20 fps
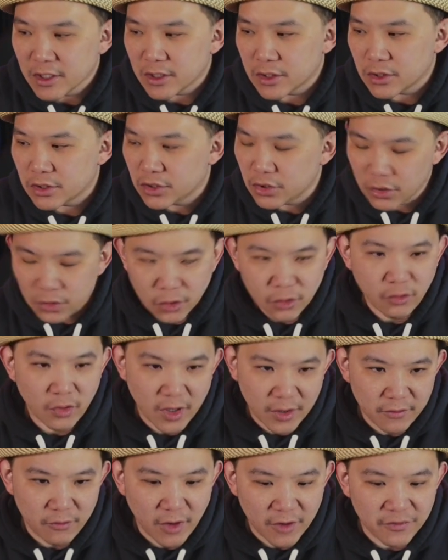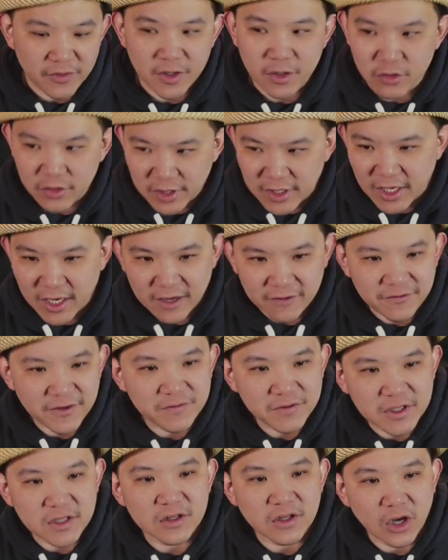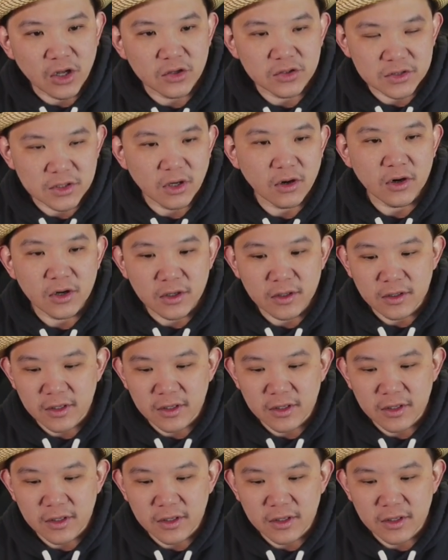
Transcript: you are roughly looking at a fifteen dollar cigar.